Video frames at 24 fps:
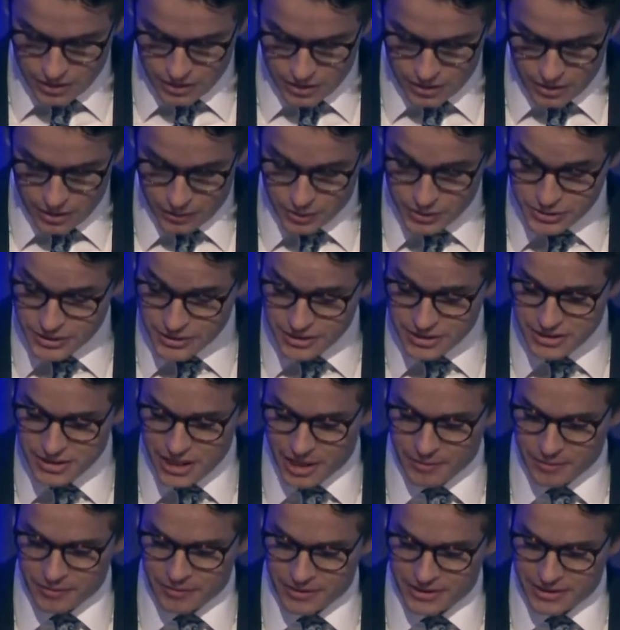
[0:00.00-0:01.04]
It was in this time
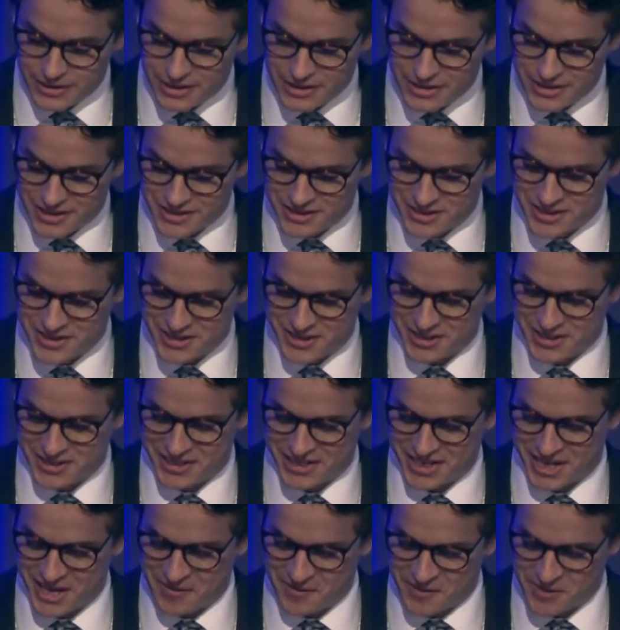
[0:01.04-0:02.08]
of need that St. Cecilia
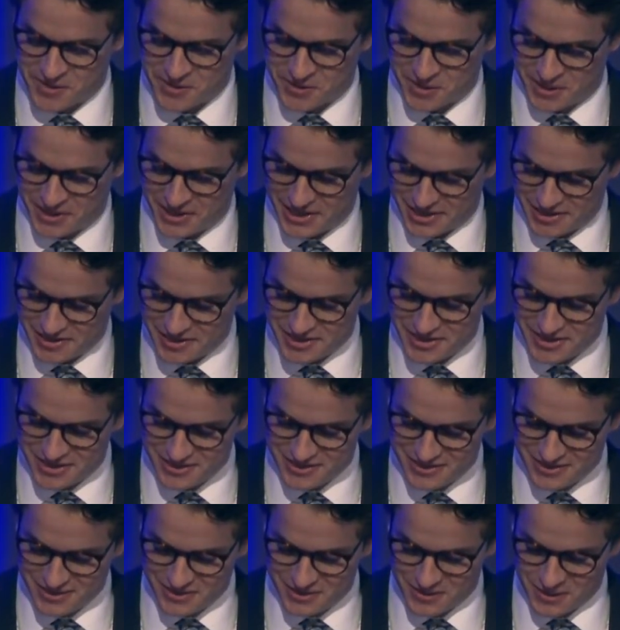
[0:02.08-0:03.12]
came into our lives.
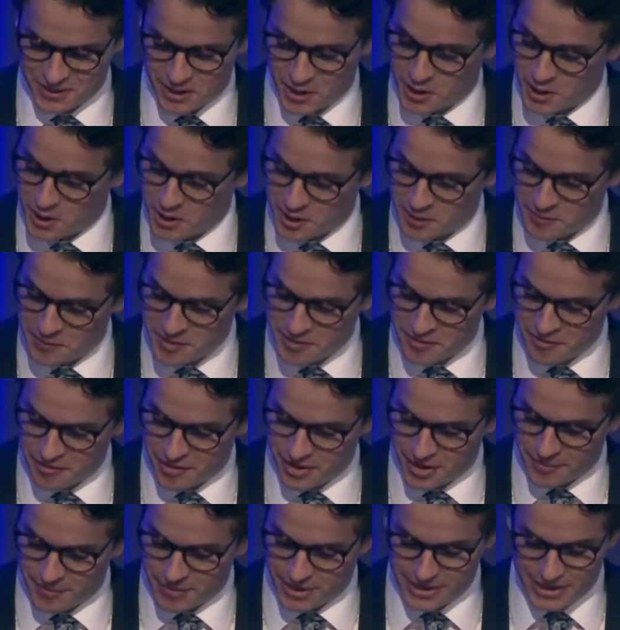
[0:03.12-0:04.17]
A Colombian
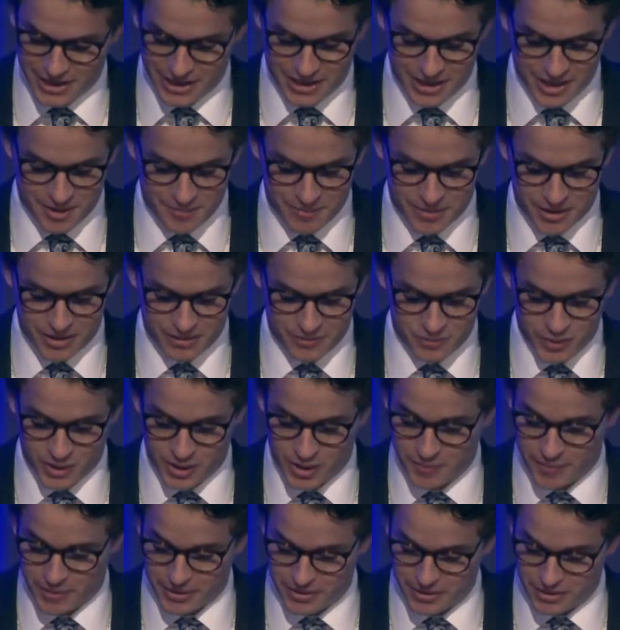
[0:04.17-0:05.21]
friend my dad had met
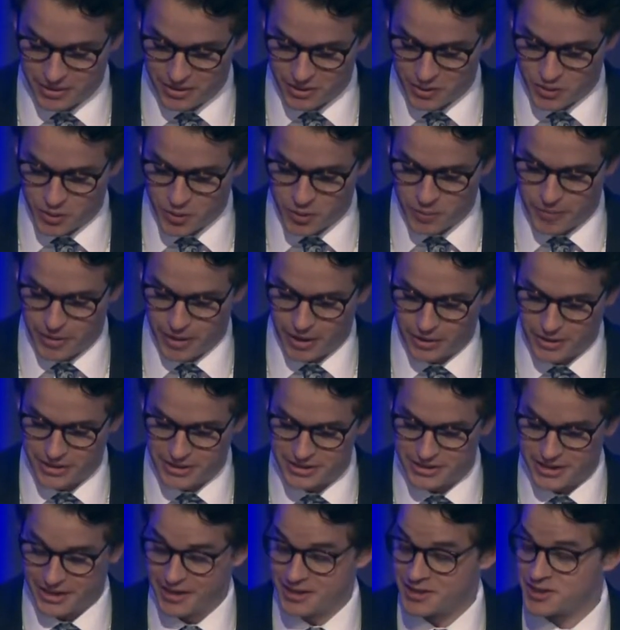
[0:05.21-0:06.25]
recommended a local parish
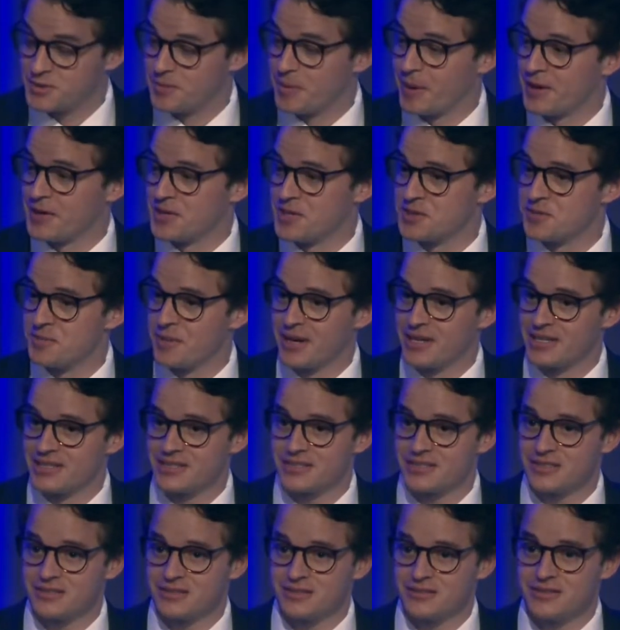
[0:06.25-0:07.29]
that had Spanish Mass,
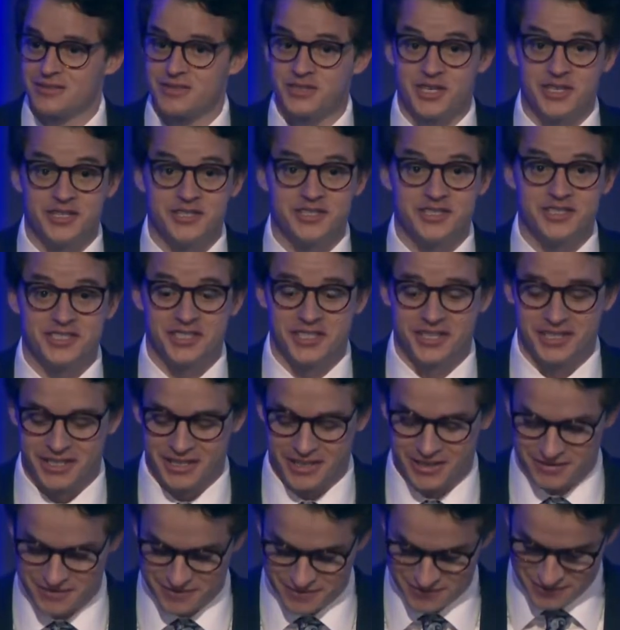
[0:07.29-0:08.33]
St. Cecilia.
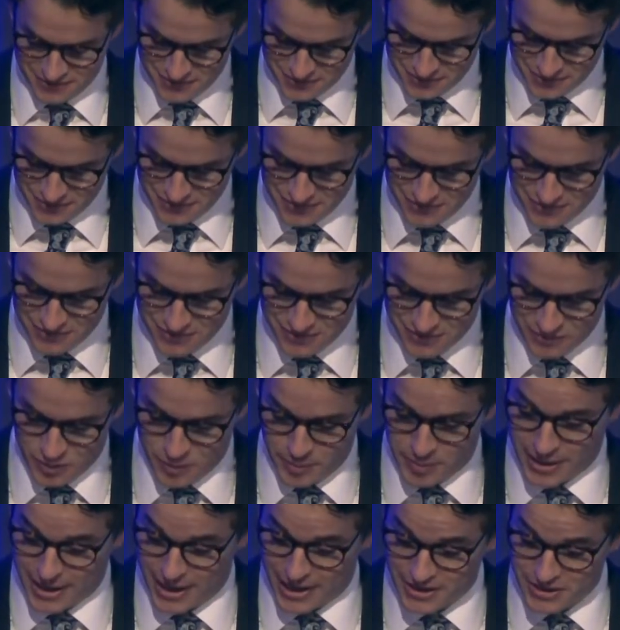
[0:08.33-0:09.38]
We
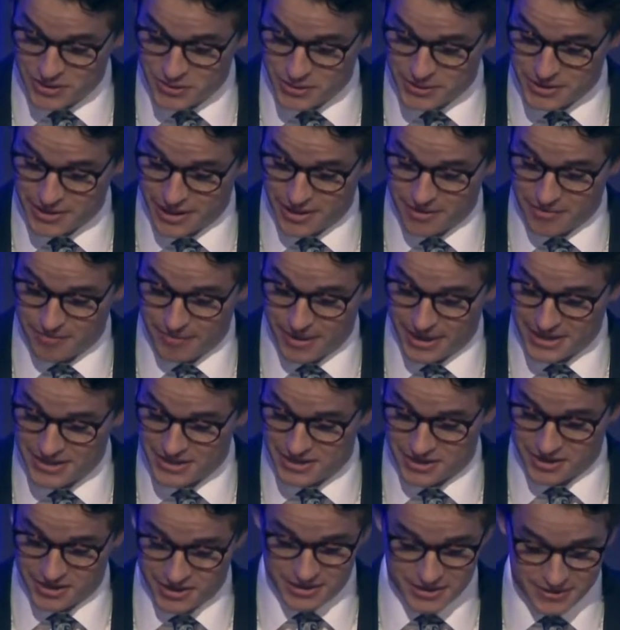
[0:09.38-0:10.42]
began to attend Mass
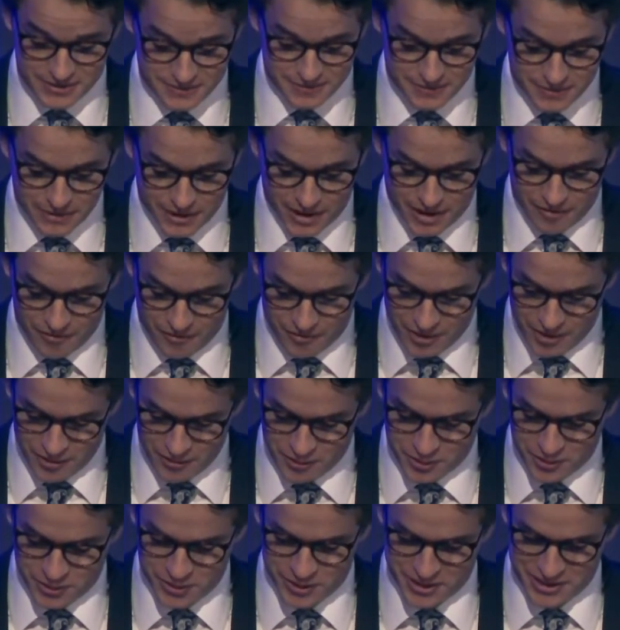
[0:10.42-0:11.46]
there, and
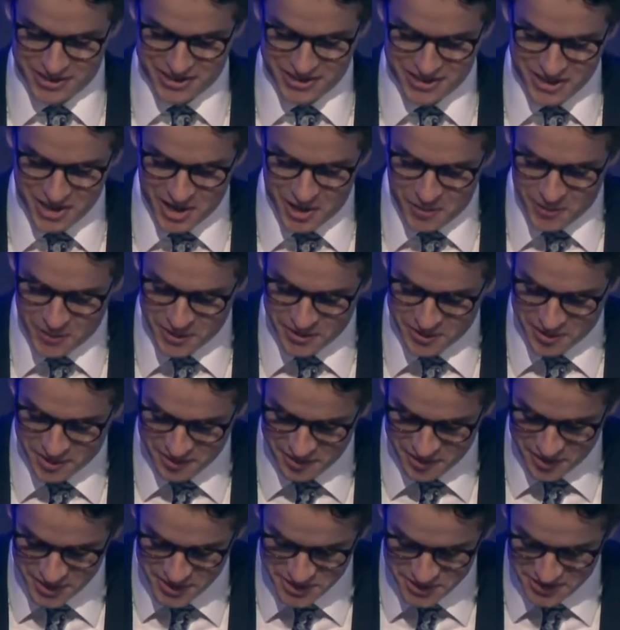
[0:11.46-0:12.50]
faithfully, on one of our
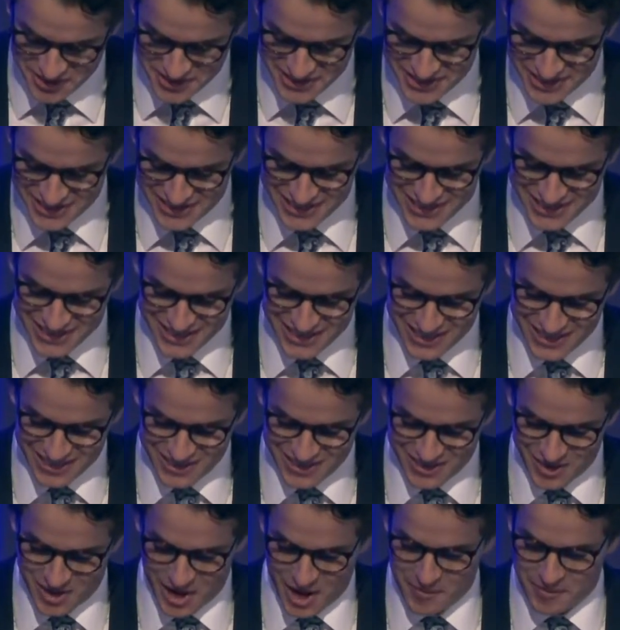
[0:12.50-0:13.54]
first visits,
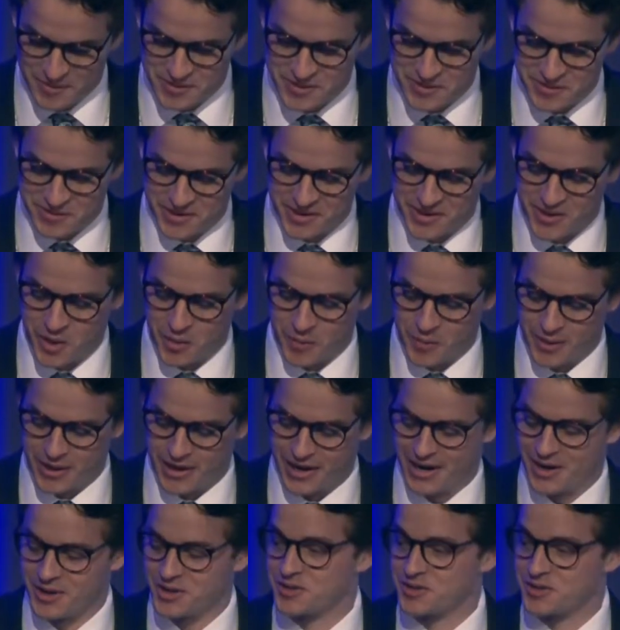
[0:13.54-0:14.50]
there happened to be an open house